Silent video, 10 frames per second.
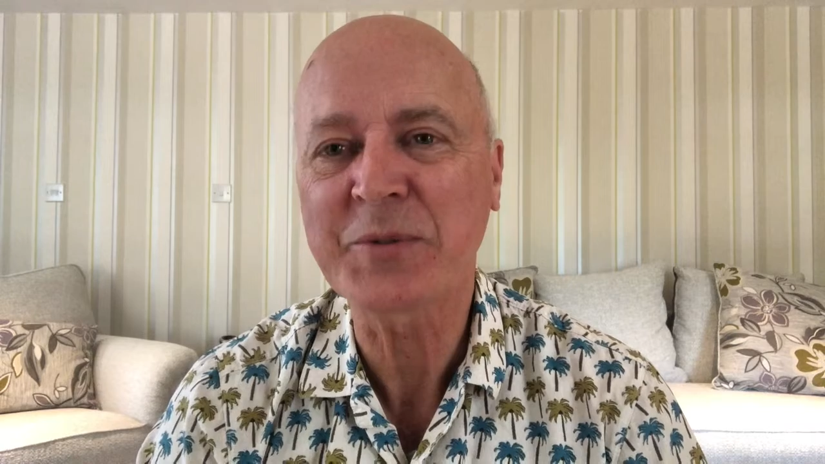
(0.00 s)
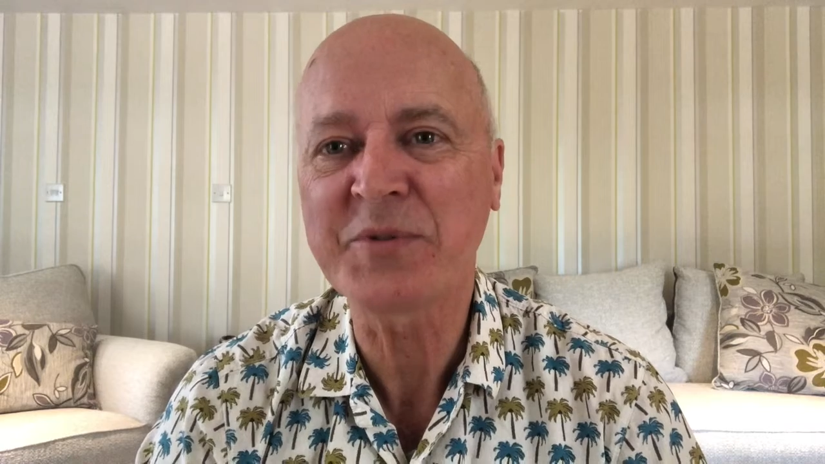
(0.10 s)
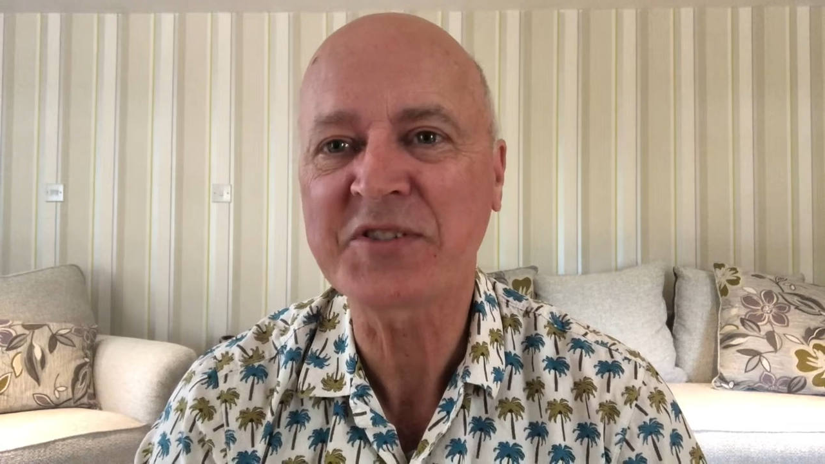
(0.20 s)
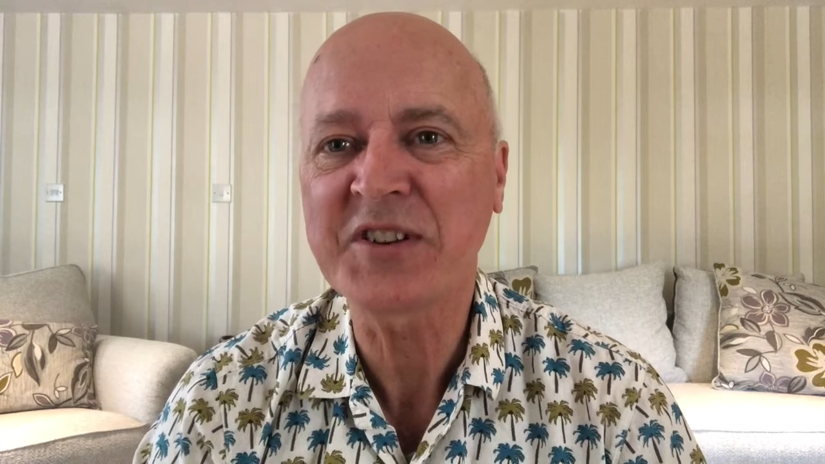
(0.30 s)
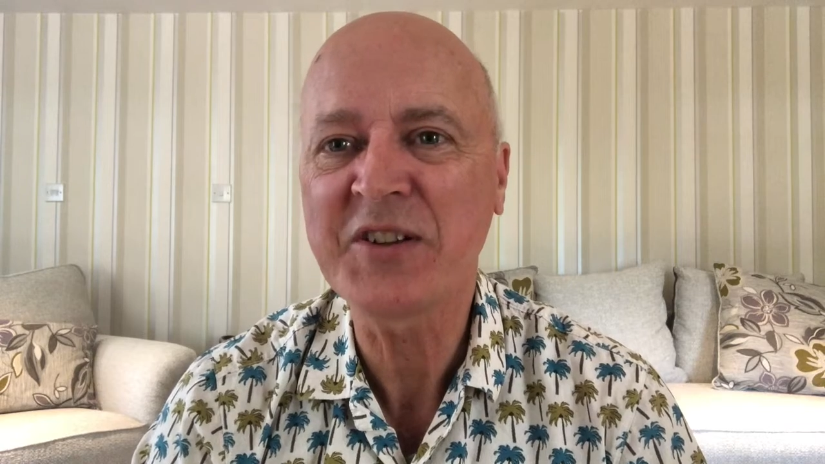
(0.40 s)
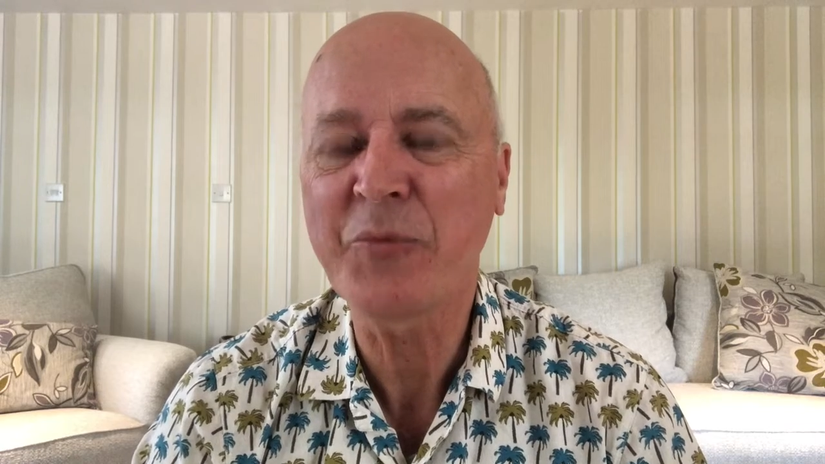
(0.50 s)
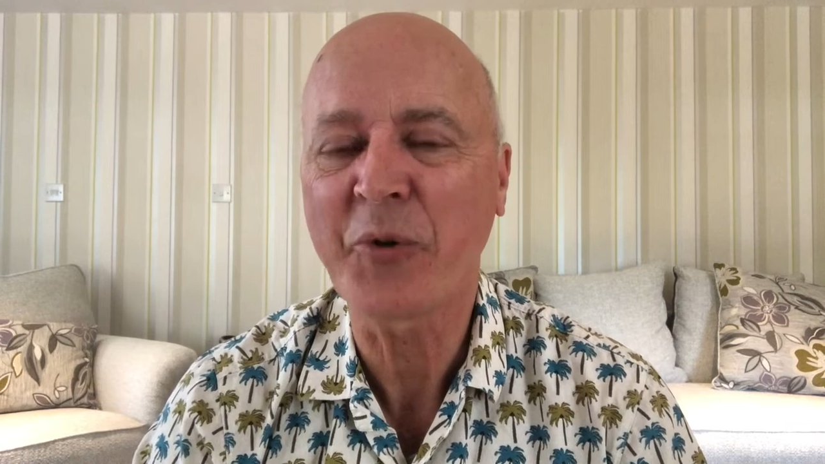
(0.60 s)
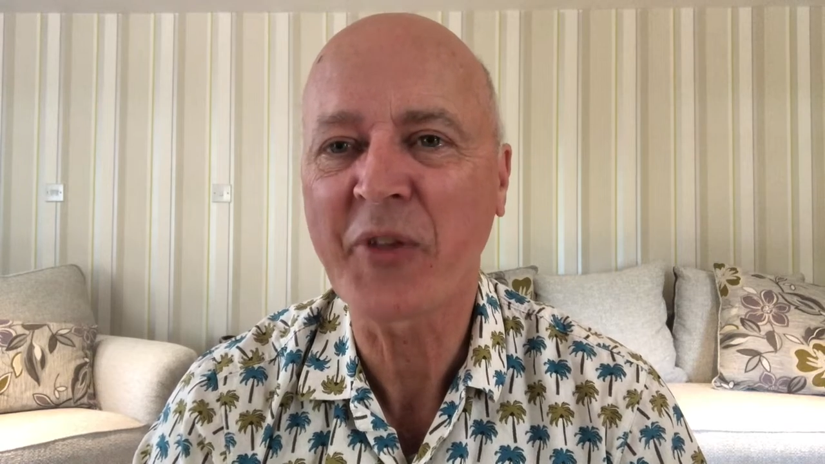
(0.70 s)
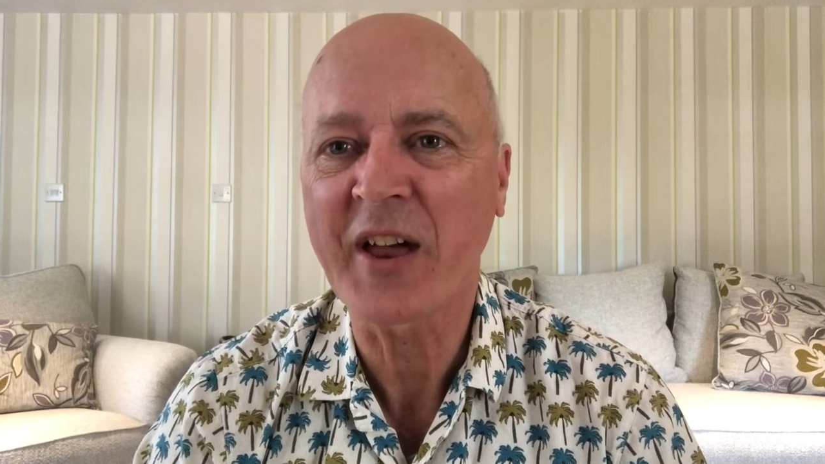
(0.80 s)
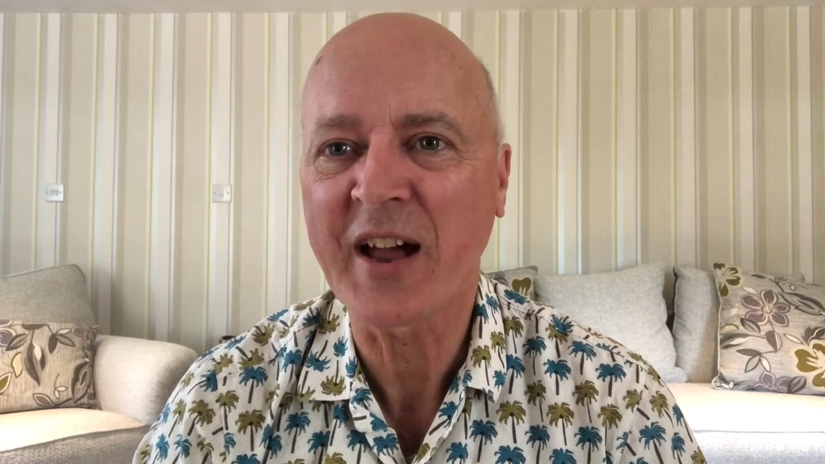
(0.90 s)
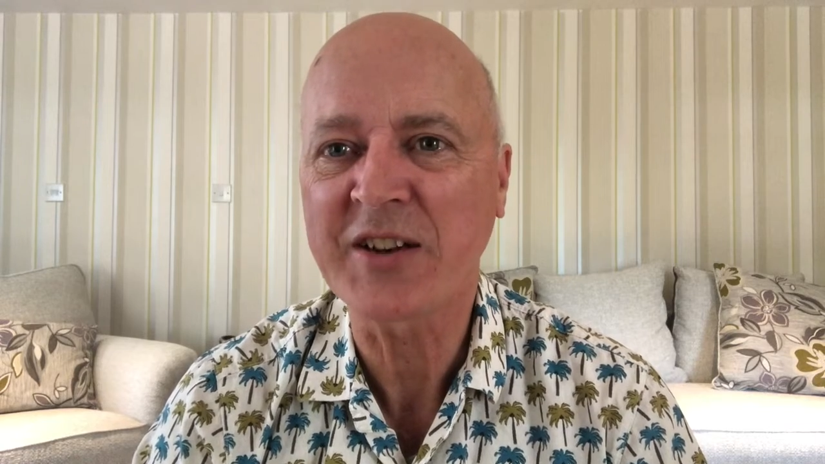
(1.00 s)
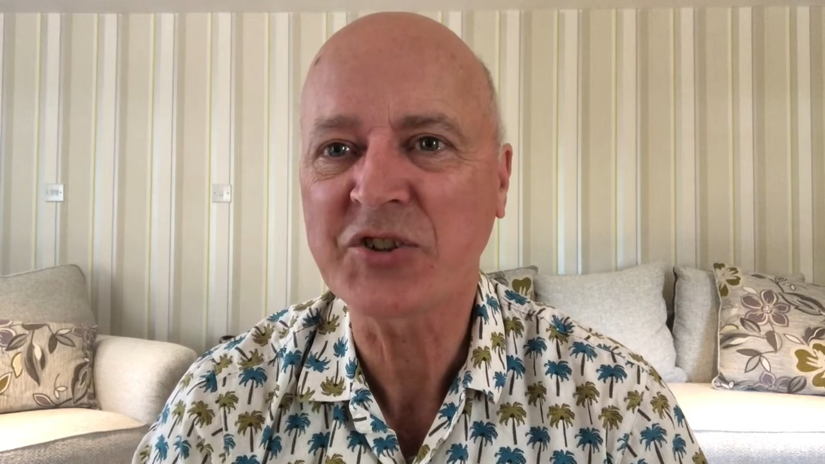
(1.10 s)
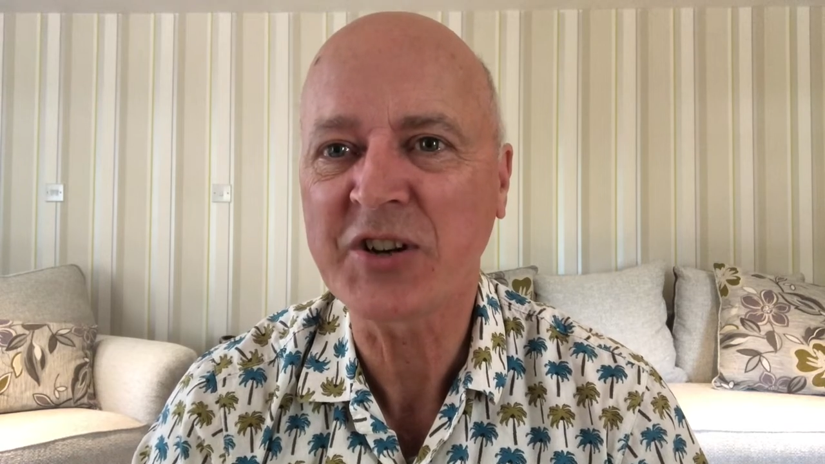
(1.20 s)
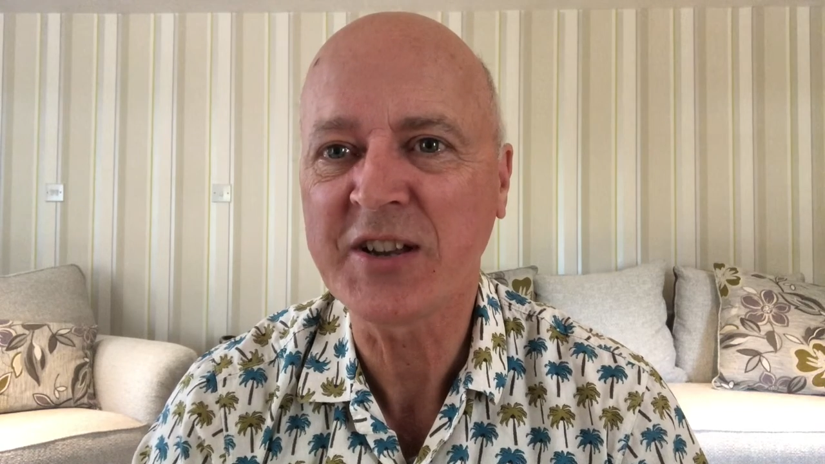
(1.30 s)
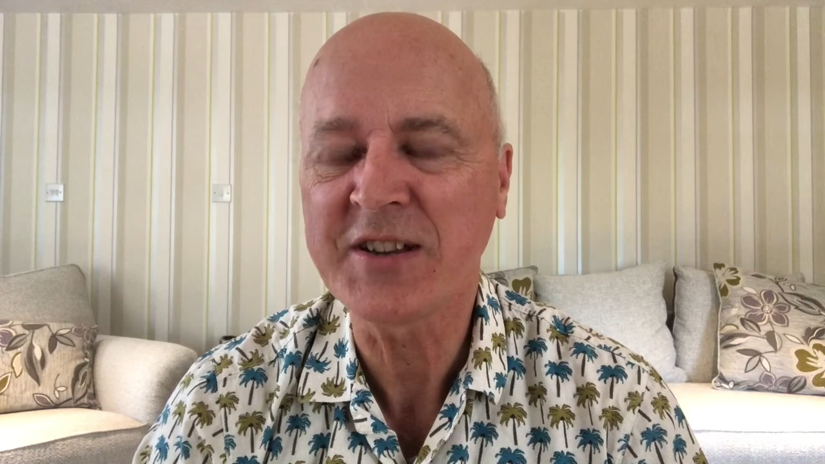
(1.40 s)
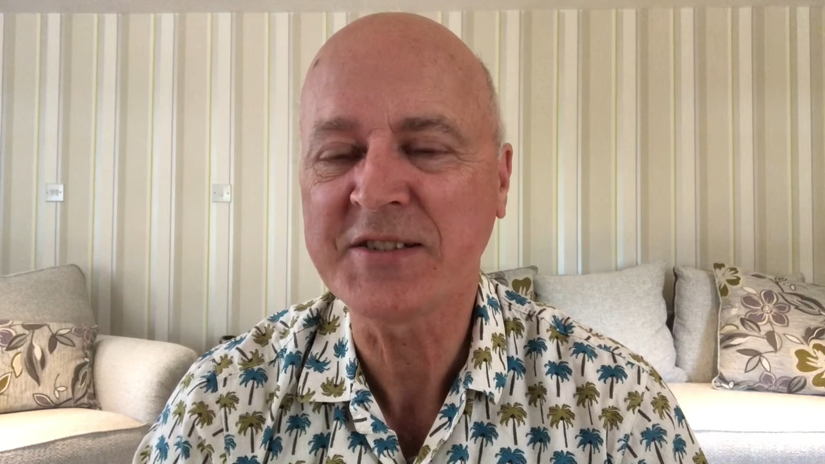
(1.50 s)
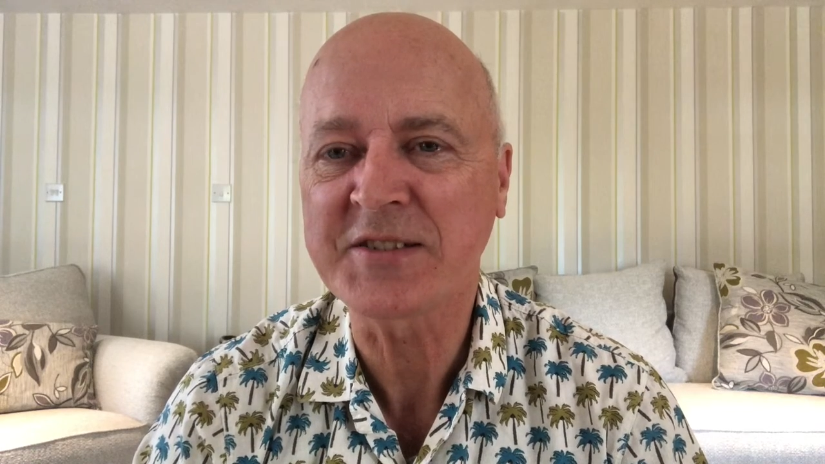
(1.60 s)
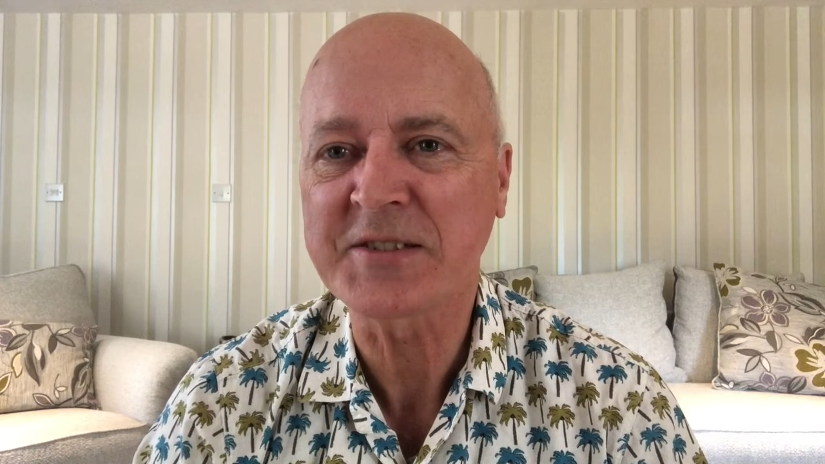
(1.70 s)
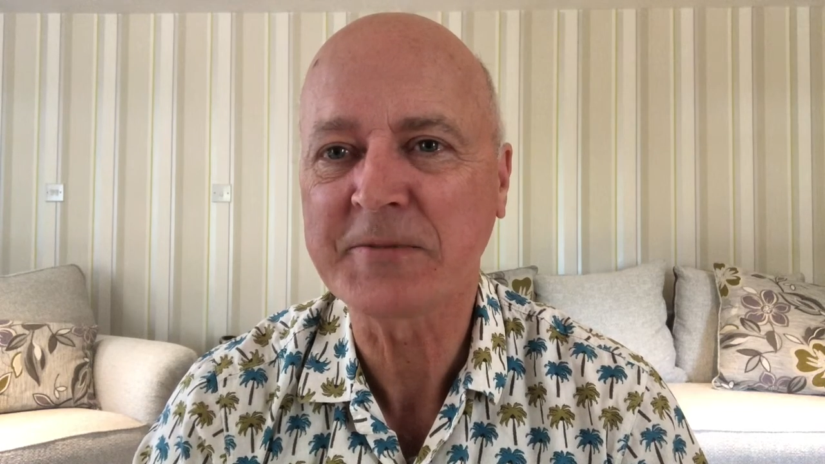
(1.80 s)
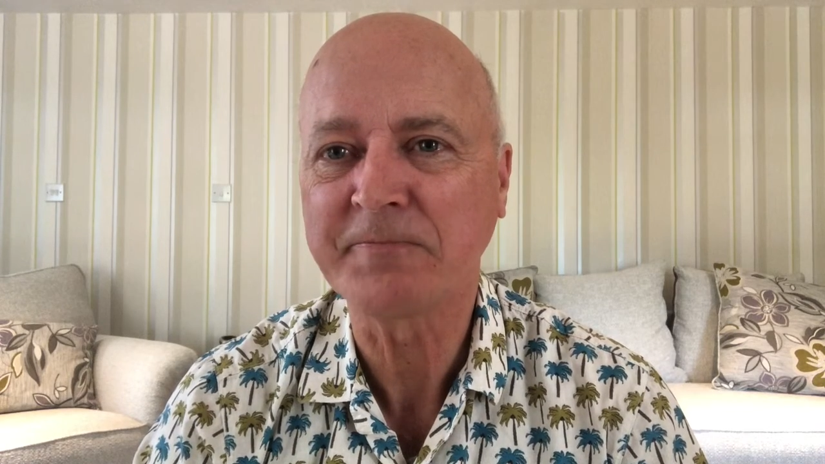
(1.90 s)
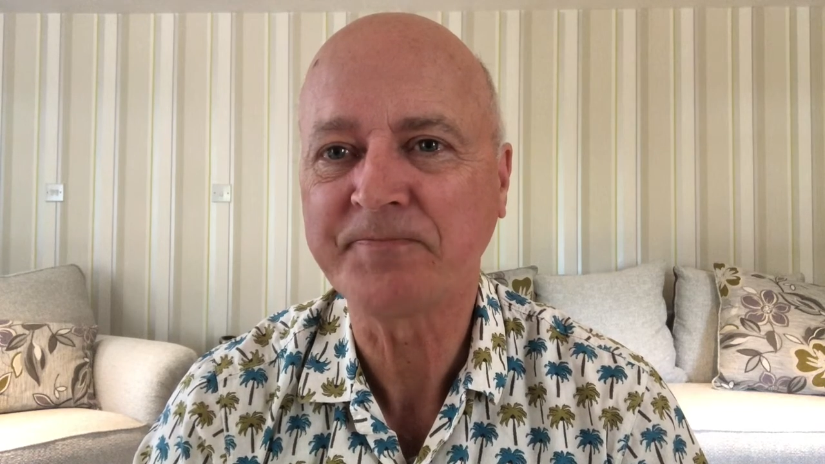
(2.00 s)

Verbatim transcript: to perceive what that actually is.